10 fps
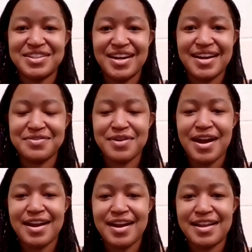a lot of
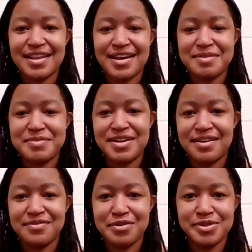writing that can be
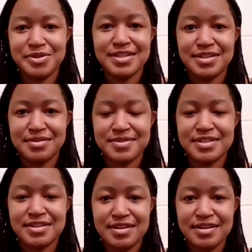done for museums.